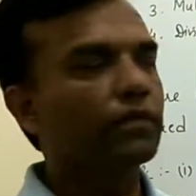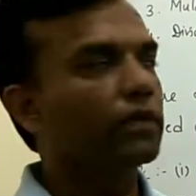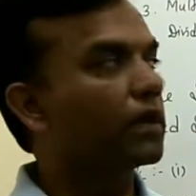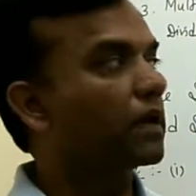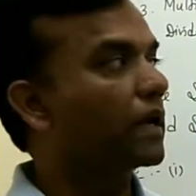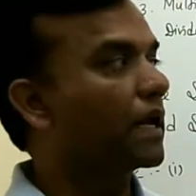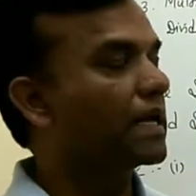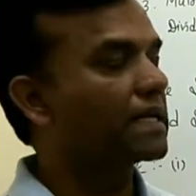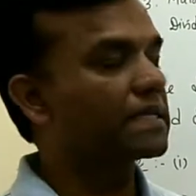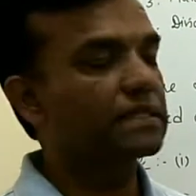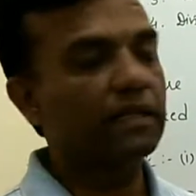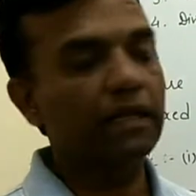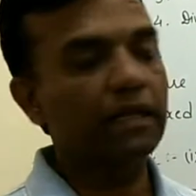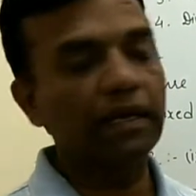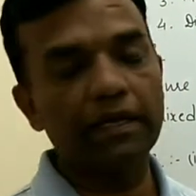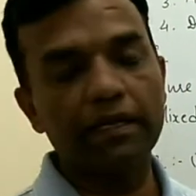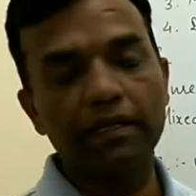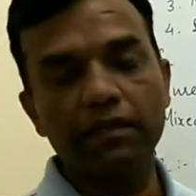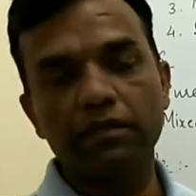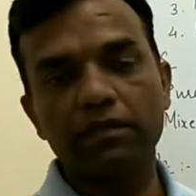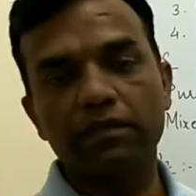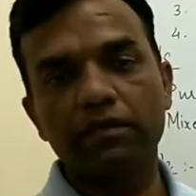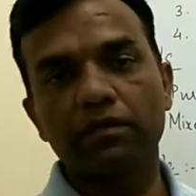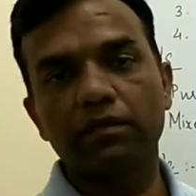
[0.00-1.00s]
class
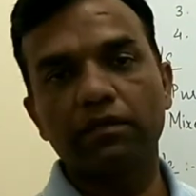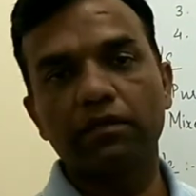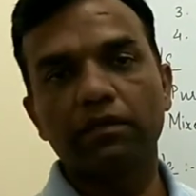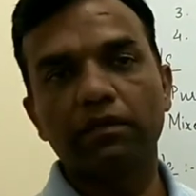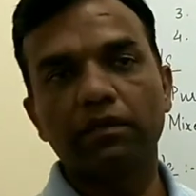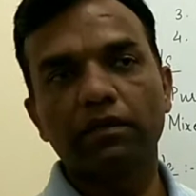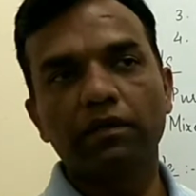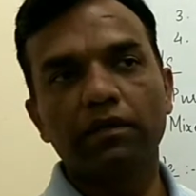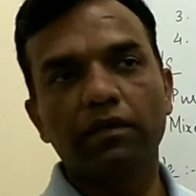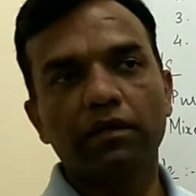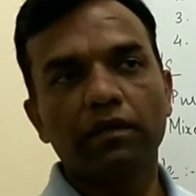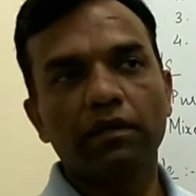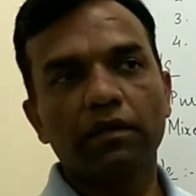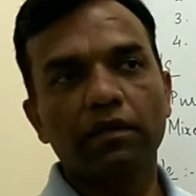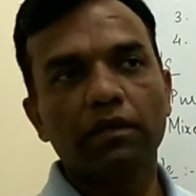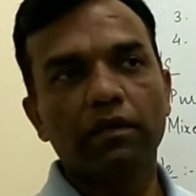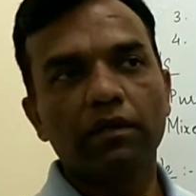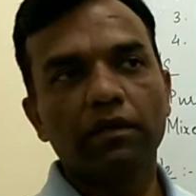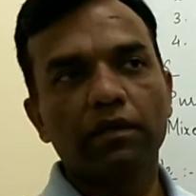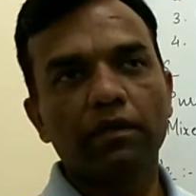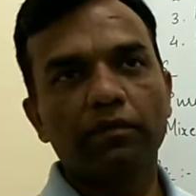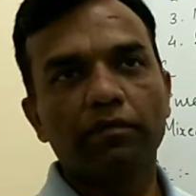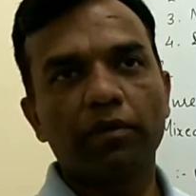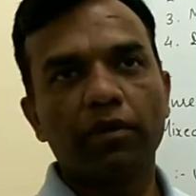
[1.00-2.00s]
ninth,
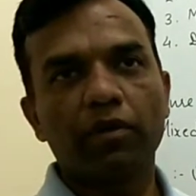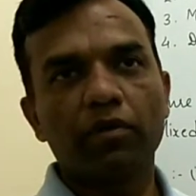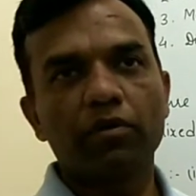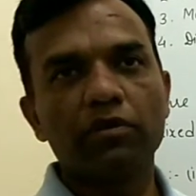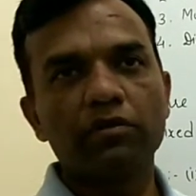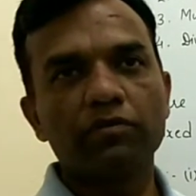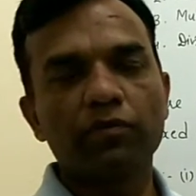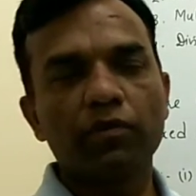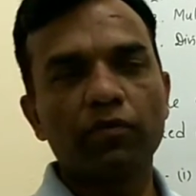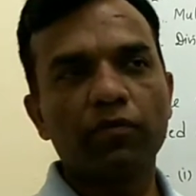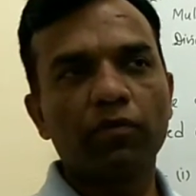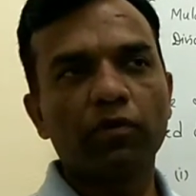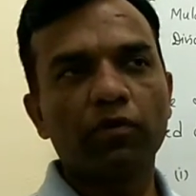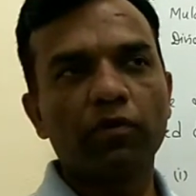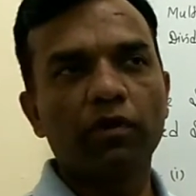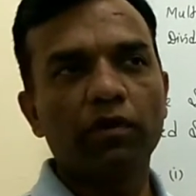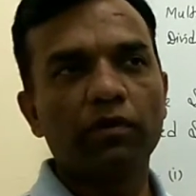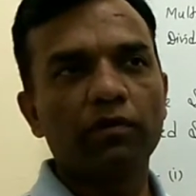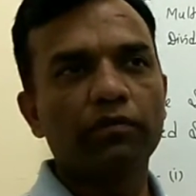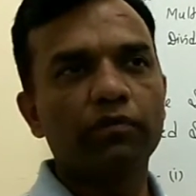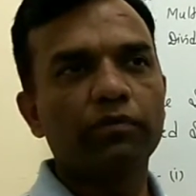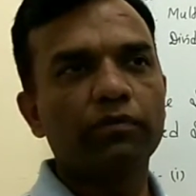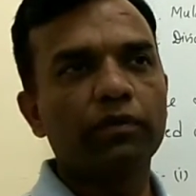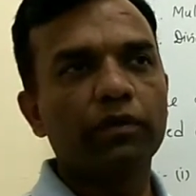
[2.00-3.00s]
because
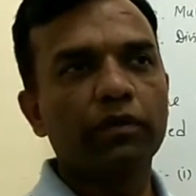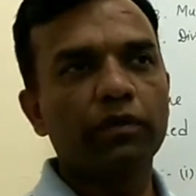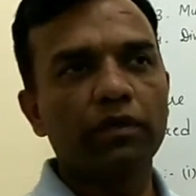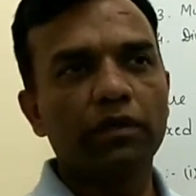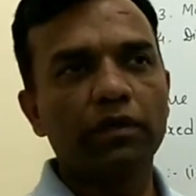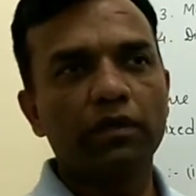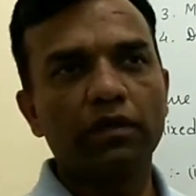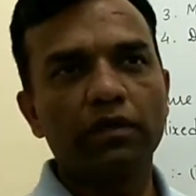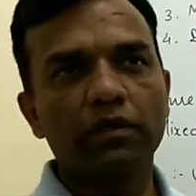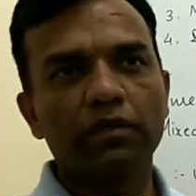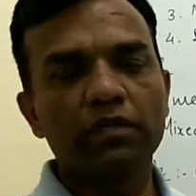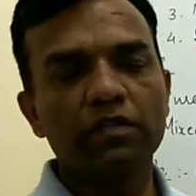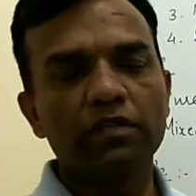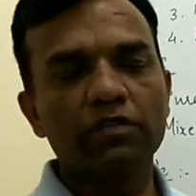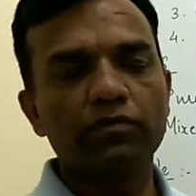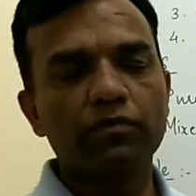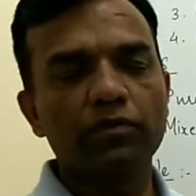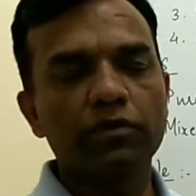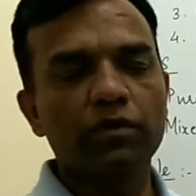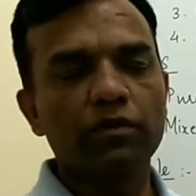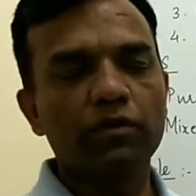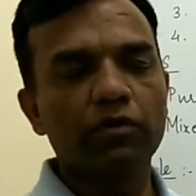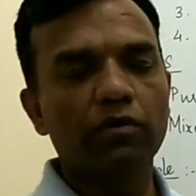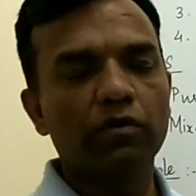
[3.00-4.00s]
before this
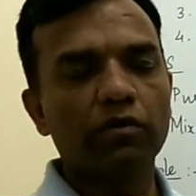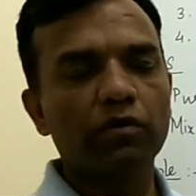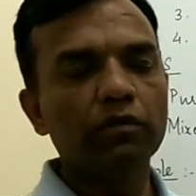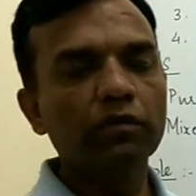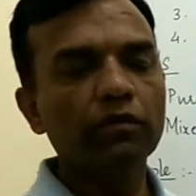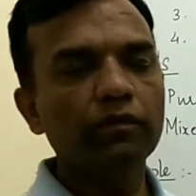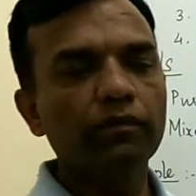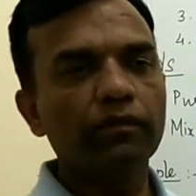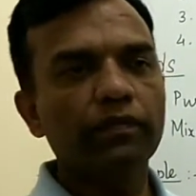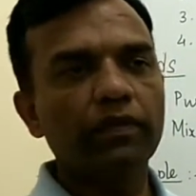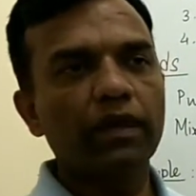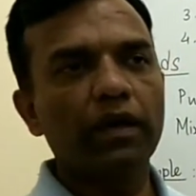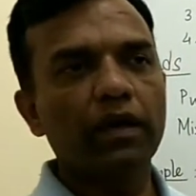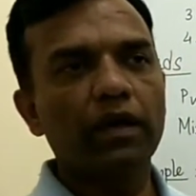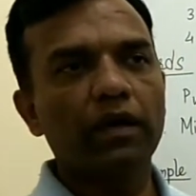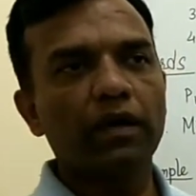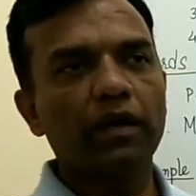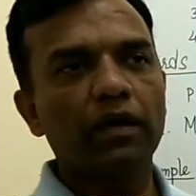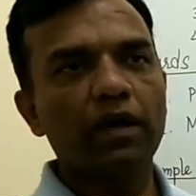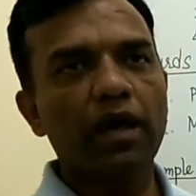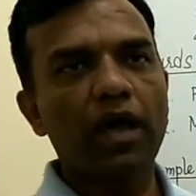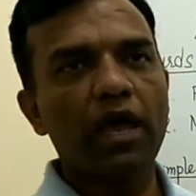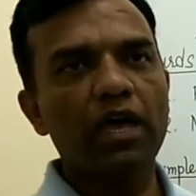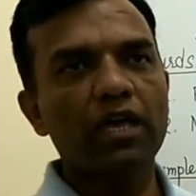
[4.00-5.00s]
video
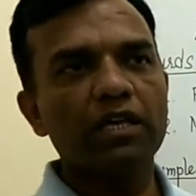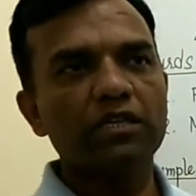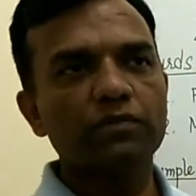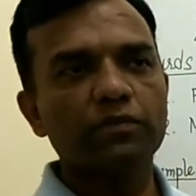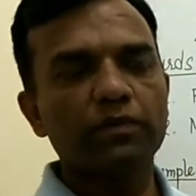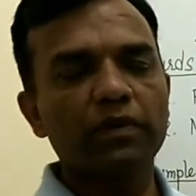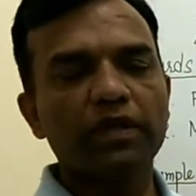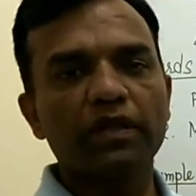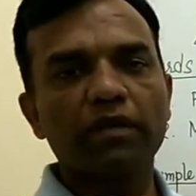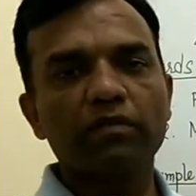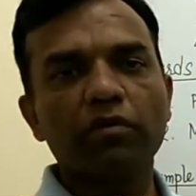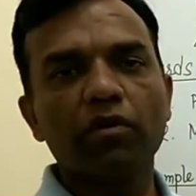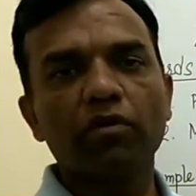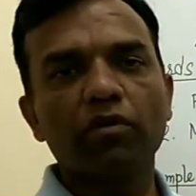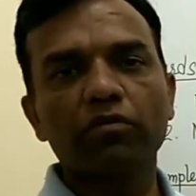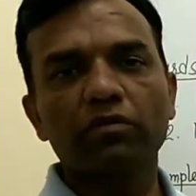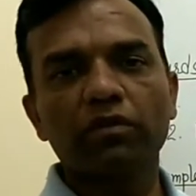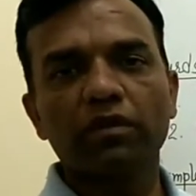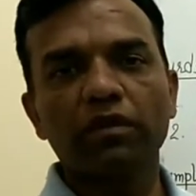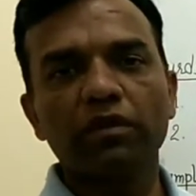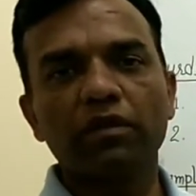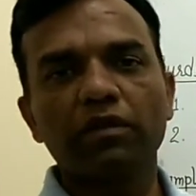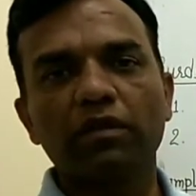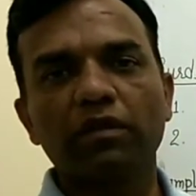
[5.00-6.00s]
I explained
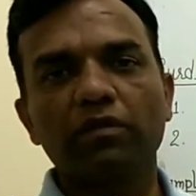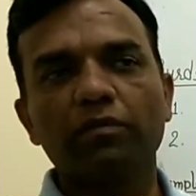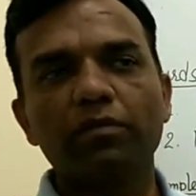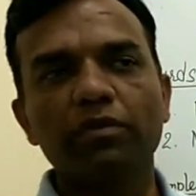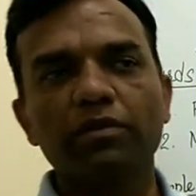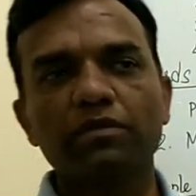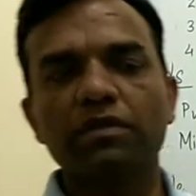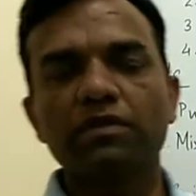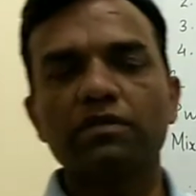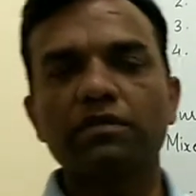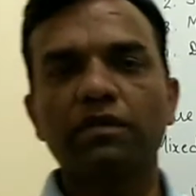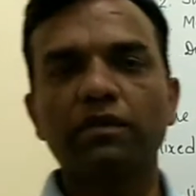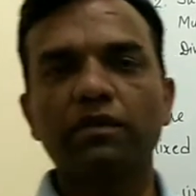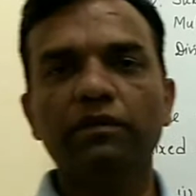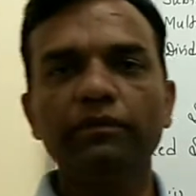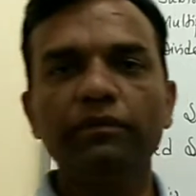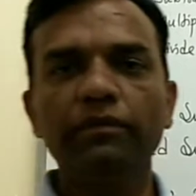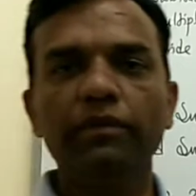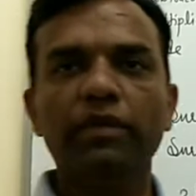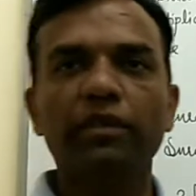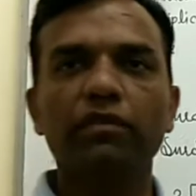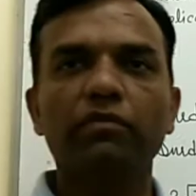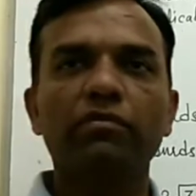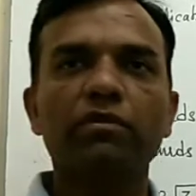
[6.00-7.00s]
about the number system
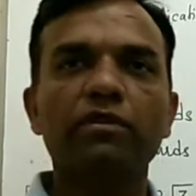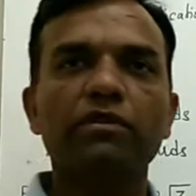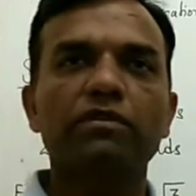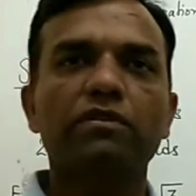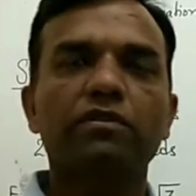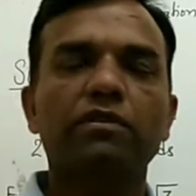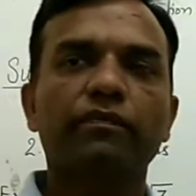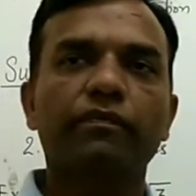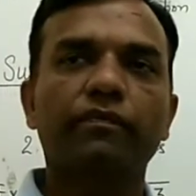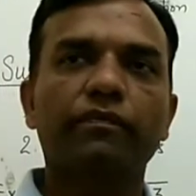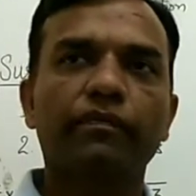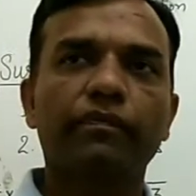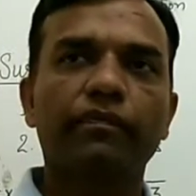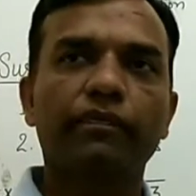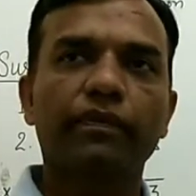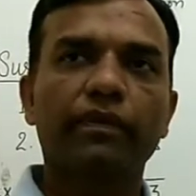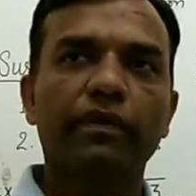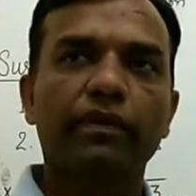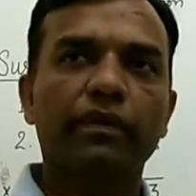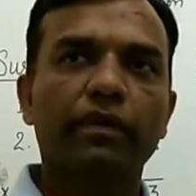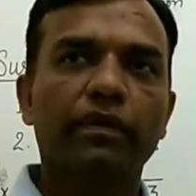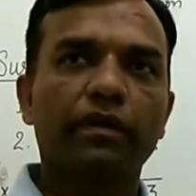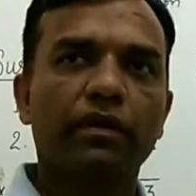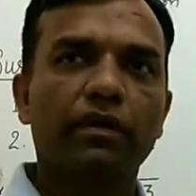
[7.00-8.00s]
in which
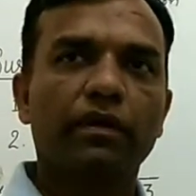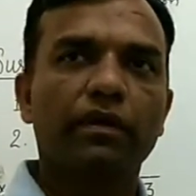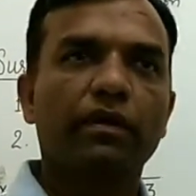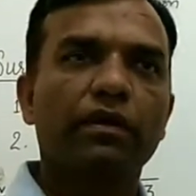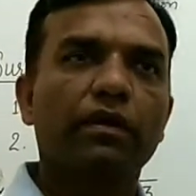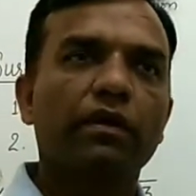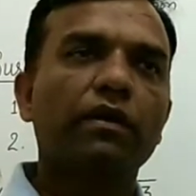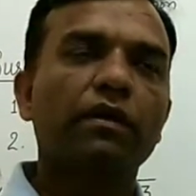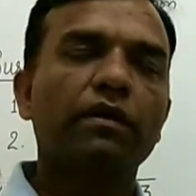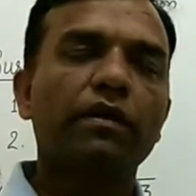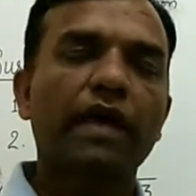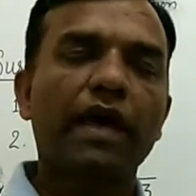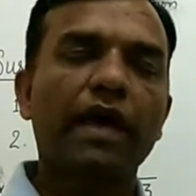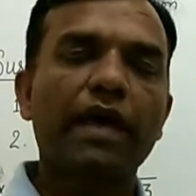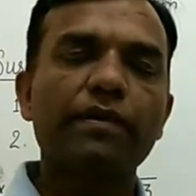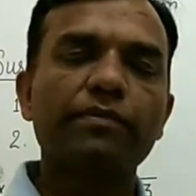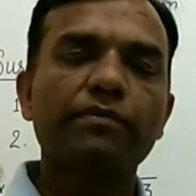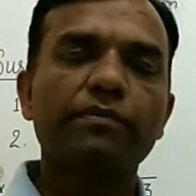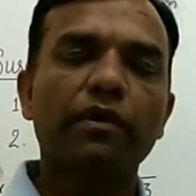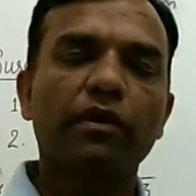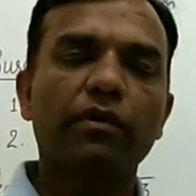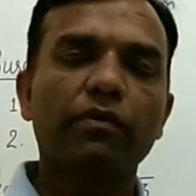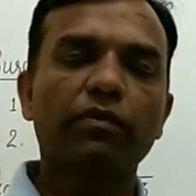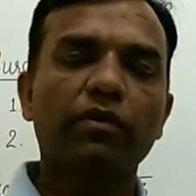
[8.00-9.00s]

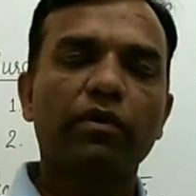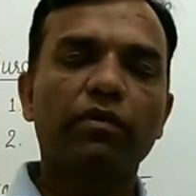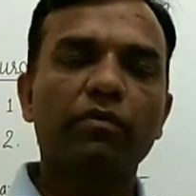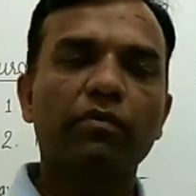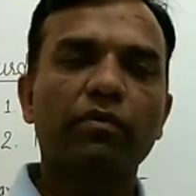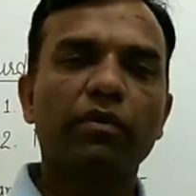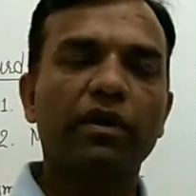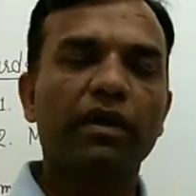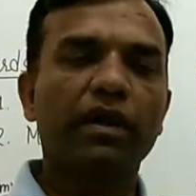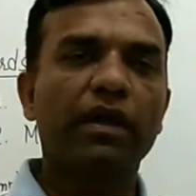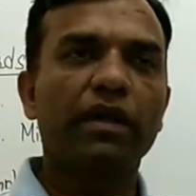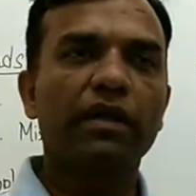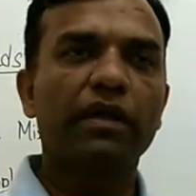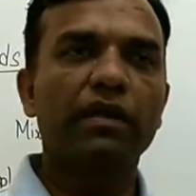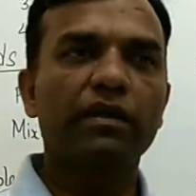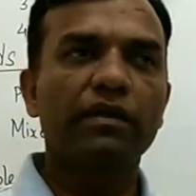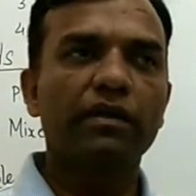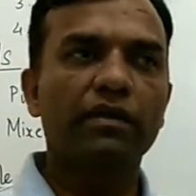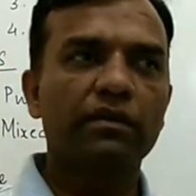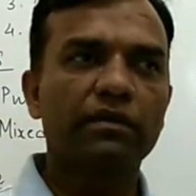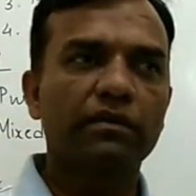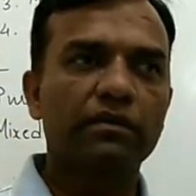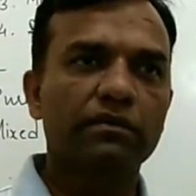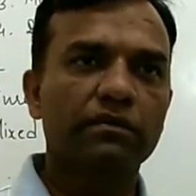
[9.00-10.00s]
types of number
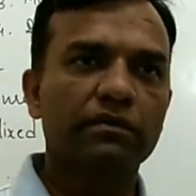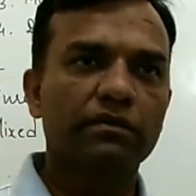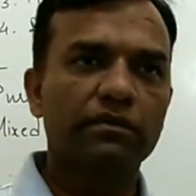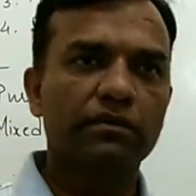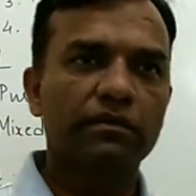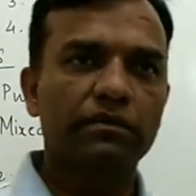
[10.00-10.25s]
and